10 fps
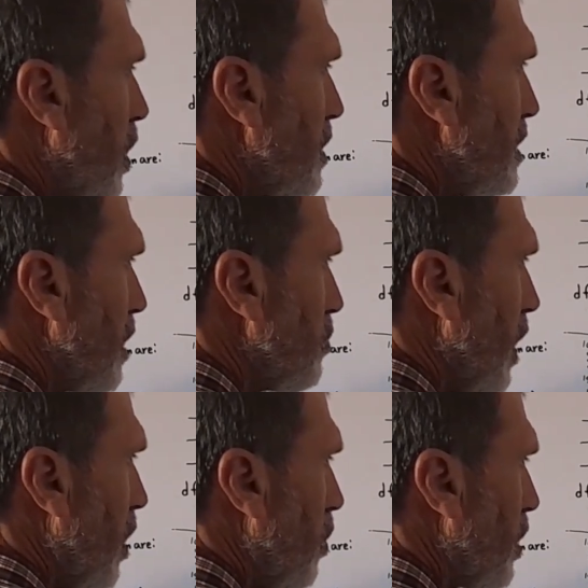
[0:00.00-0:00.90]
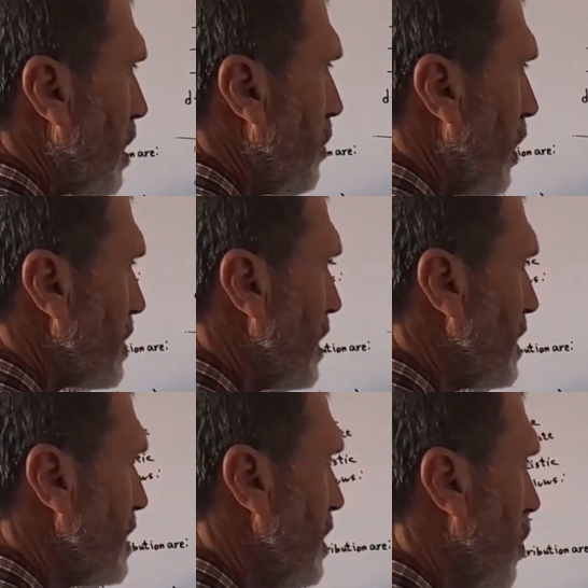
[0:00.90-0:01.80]
that we are looking about. This
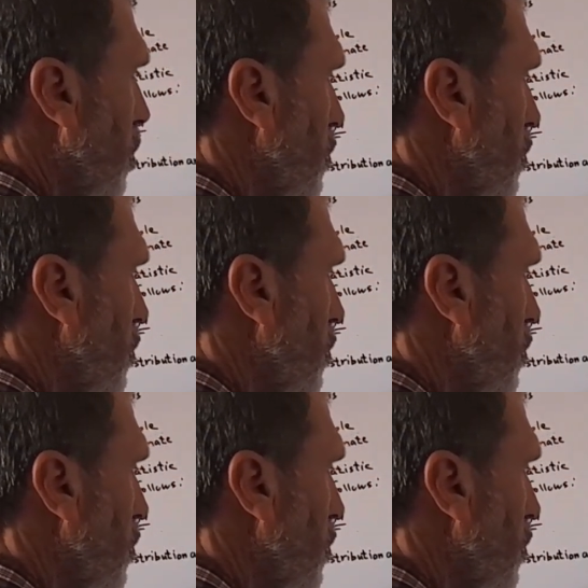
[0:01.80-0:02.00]
is the row